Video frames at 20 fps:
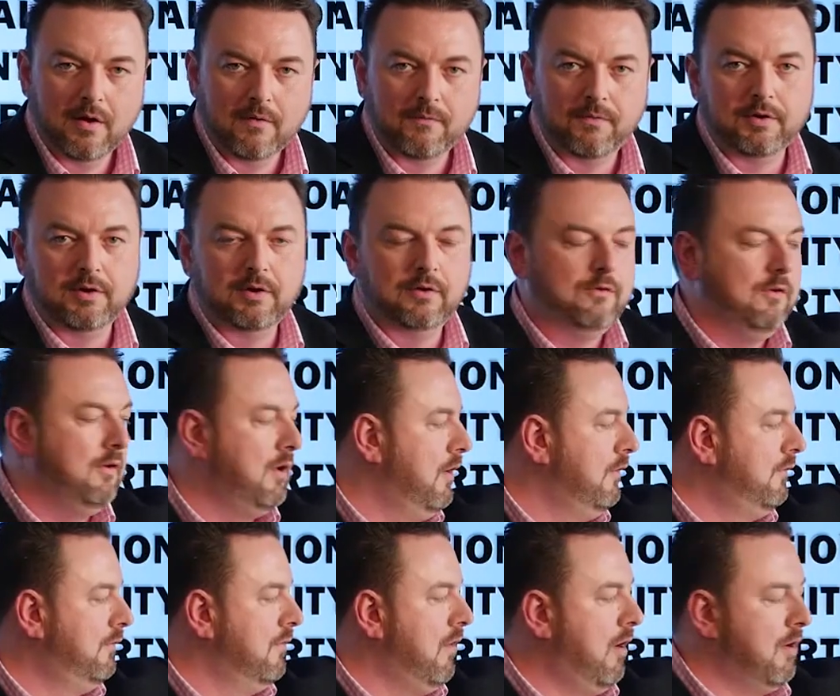for you to go
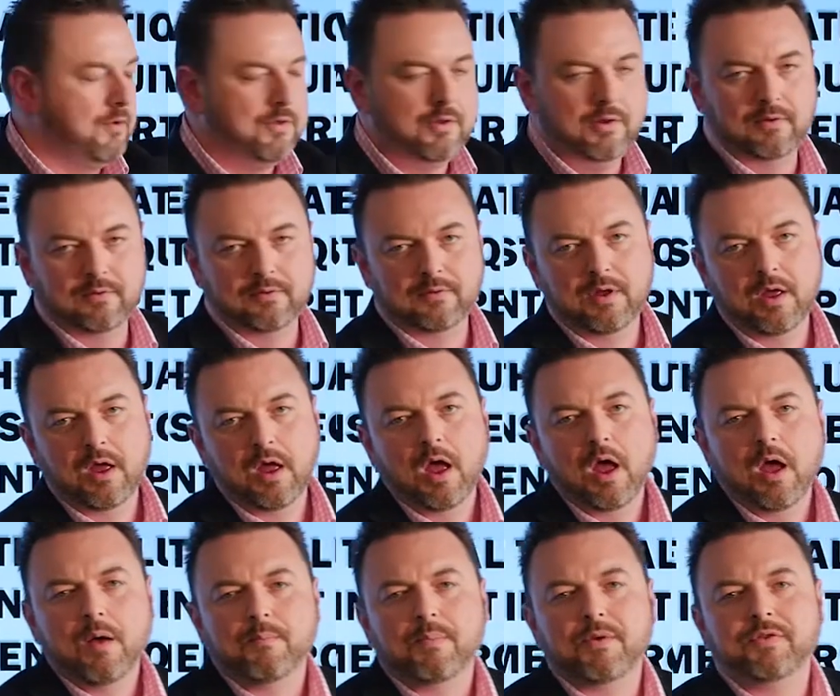to auction.
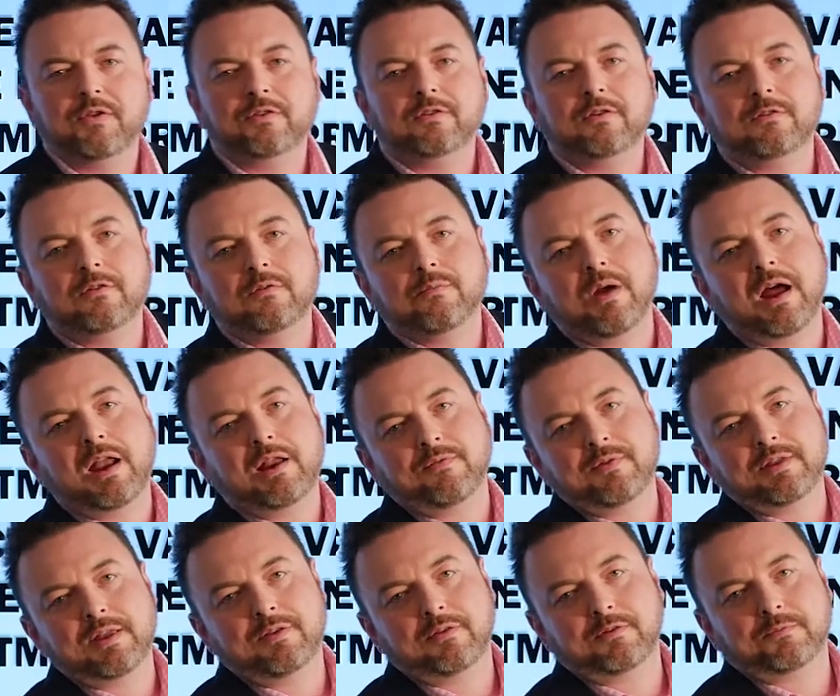But this is
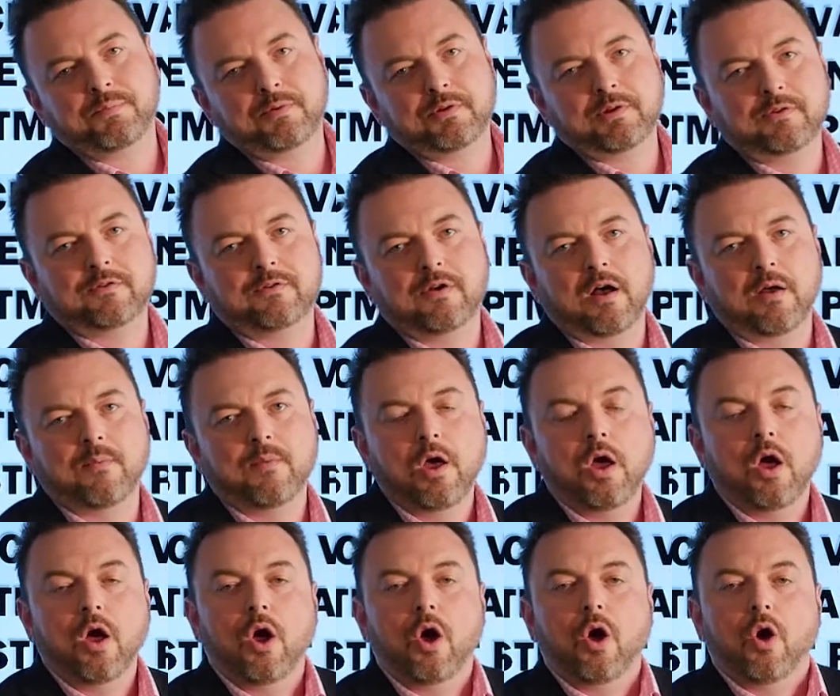irrelevant at this point in time.
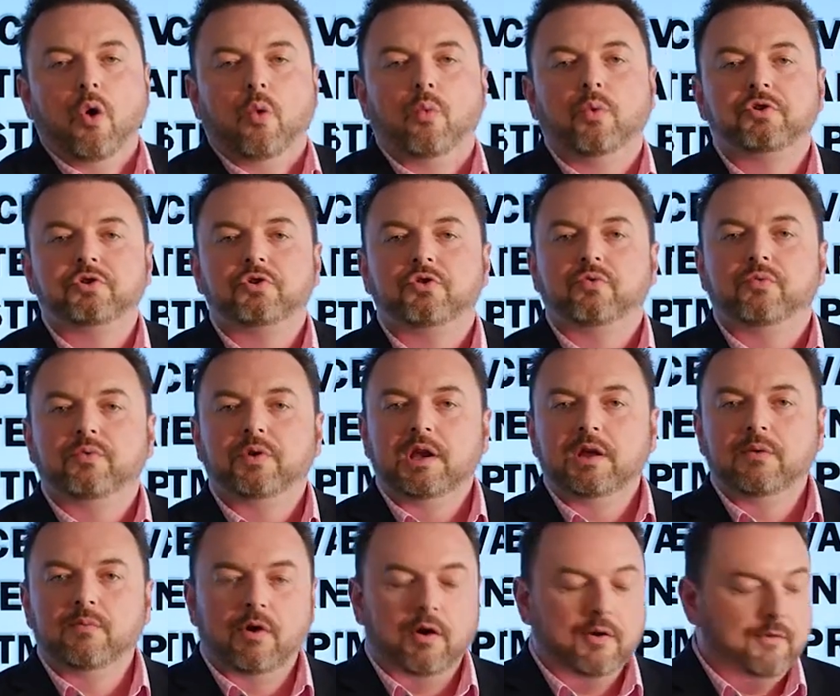What you really
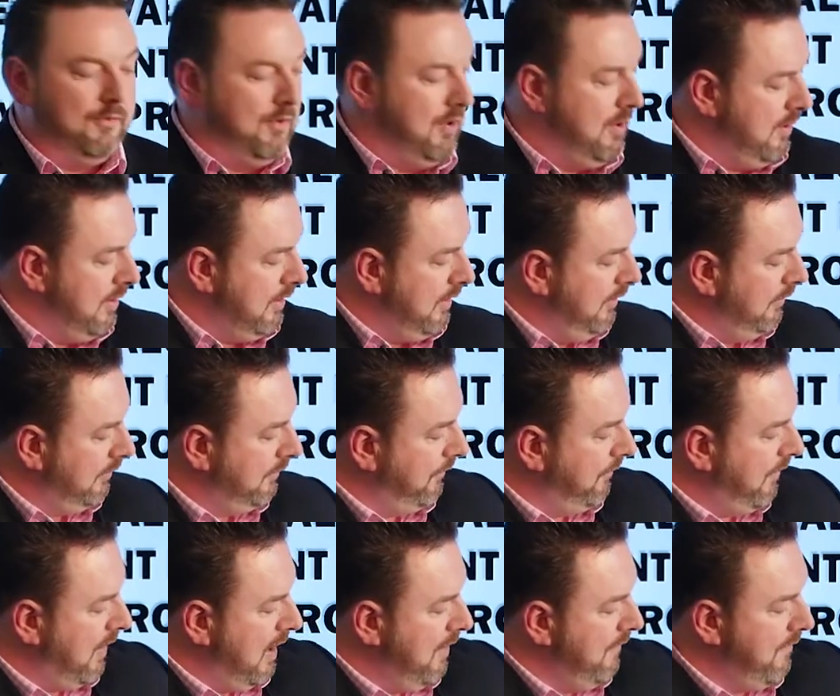want is
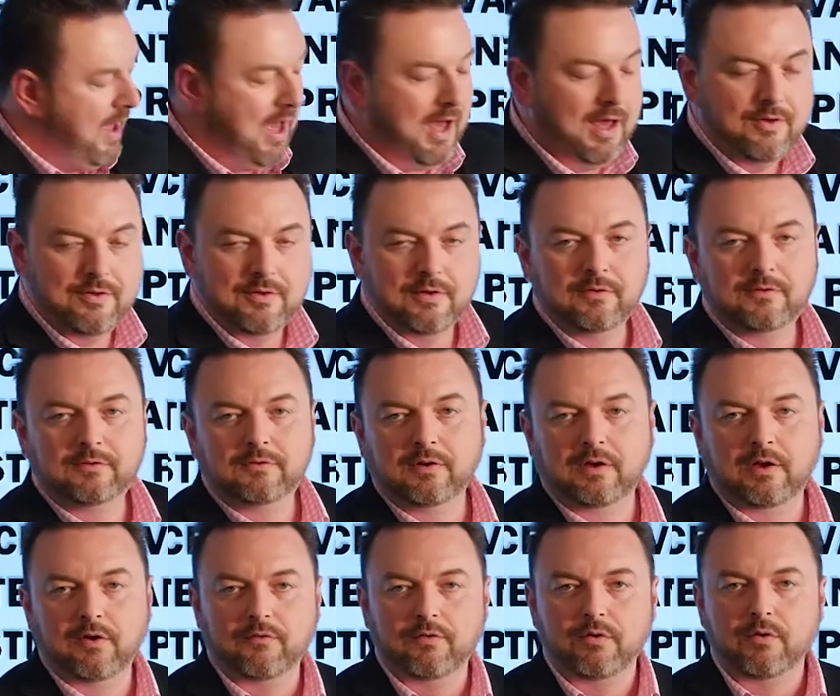5 agents to
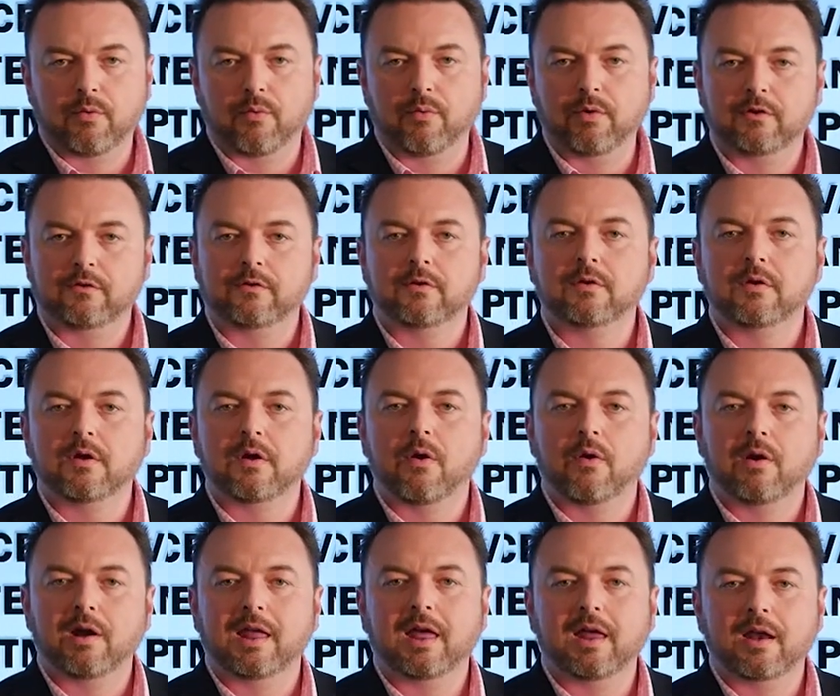give you a written
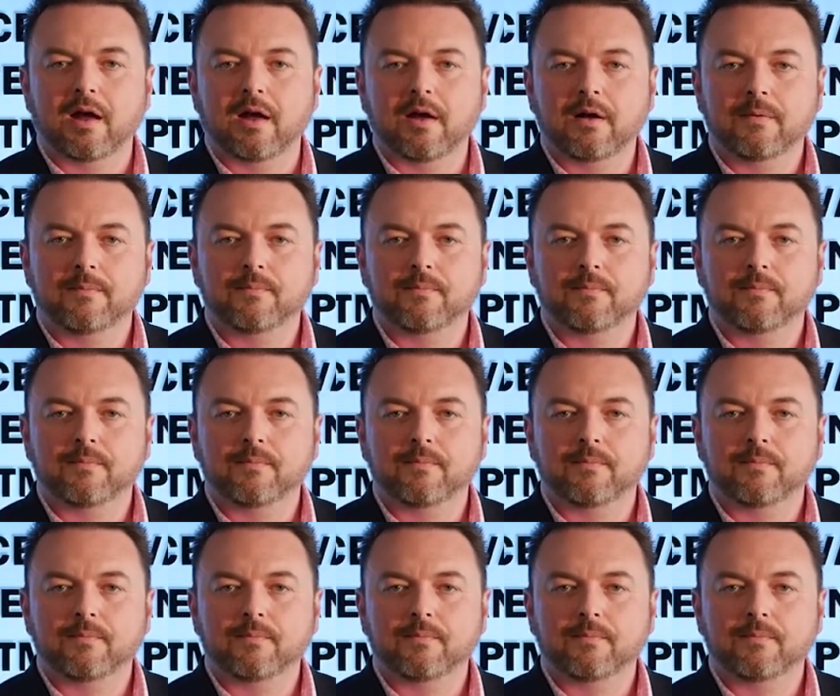letter